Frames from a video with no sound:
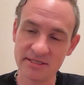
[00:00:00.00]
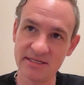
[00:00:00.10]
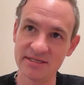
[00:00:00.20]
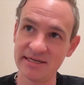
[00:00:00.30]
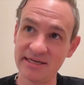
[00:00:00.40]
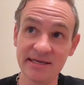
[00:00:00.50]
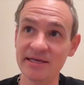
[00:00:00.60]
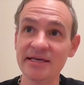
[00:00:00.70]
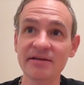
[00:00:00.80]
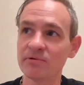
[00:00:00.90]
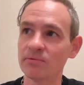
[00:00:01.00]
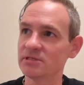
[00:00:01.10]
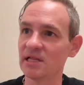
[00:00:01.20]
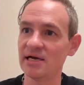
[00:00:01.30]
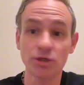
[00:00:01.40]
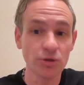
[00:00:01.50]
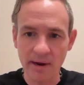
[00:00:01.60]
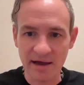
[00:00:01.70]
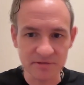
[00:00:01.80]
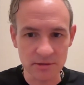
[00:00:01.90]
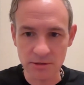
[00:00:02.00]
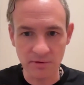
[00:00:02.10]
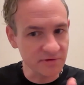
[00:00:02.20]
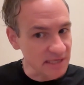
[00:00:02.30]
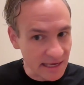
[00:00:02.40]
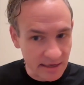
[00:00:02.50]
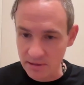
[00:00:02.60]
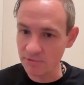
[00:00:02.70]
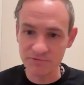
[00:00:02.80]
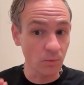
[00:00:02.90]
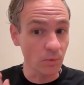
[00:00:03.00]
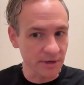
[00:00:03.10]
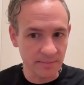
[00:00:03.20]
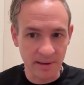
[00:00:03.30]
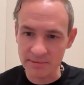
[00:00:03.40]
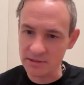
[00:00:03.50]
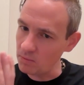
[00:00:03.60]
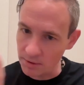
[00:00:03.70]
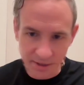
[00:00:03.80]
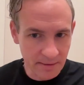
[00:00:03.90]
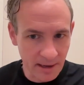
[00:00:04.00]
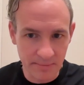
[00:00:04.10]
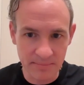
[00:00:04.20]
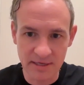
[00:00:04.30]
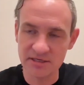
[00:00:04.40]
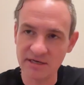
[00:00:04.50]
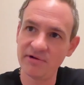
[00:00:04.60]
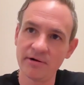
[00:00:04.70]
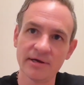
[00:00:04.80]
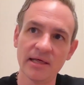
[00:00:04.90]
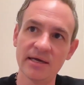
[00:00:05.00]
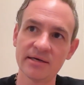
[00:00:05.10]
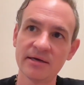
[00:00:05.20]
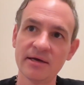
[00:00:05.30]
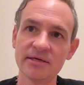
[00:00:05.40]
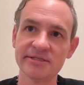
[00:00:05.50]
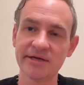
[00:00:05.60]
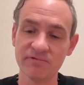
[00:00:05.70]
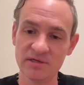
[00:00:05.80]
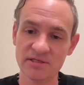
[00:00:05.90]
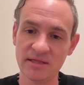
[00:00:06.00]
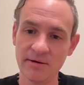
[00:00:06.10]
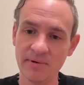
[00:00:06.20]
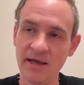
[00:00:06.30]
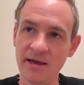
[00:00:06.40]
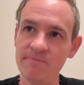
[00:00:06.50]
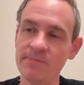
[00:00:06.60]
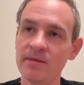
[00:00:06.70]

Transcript: He even was like, you don't have to take me. You don't have to worry about me. Don't worry about me. He's like very like selfless in that way.